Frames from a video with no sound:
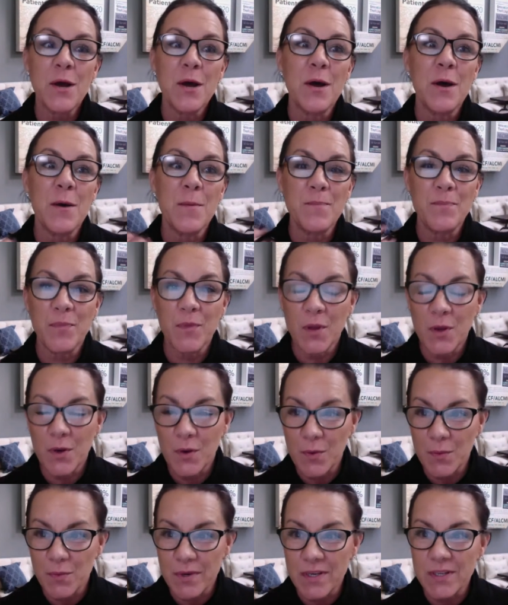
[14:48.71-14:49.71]

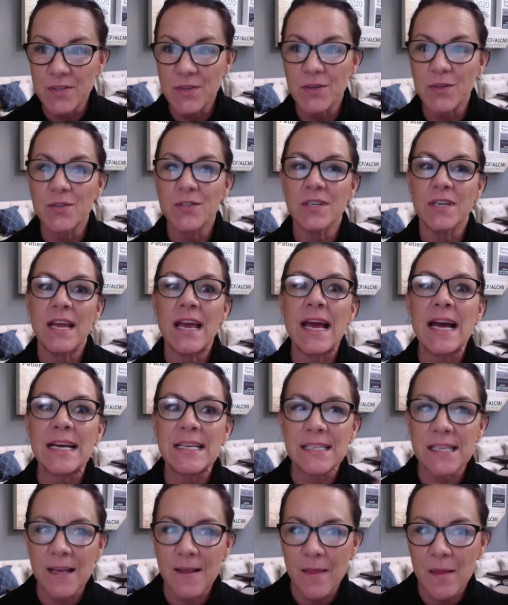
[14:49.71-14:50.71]
research, and
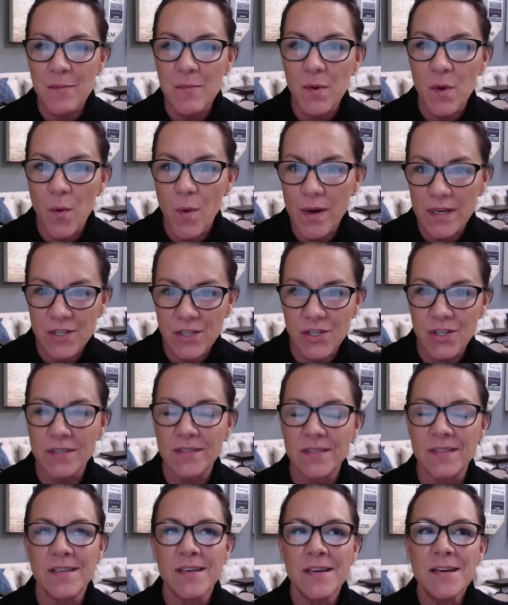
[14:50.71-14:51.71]
asking them the
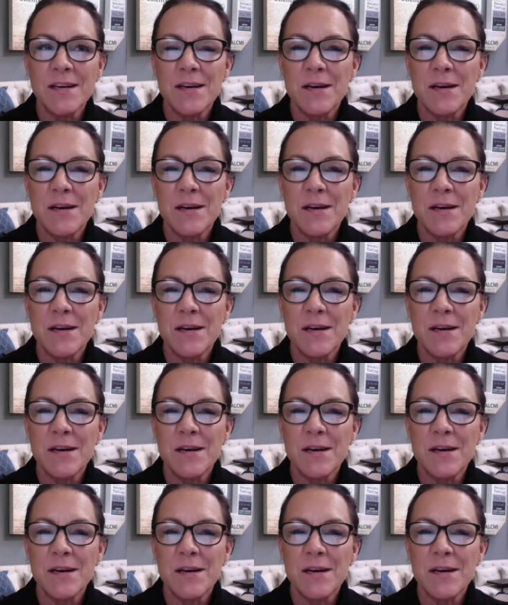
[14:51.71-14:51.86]
questions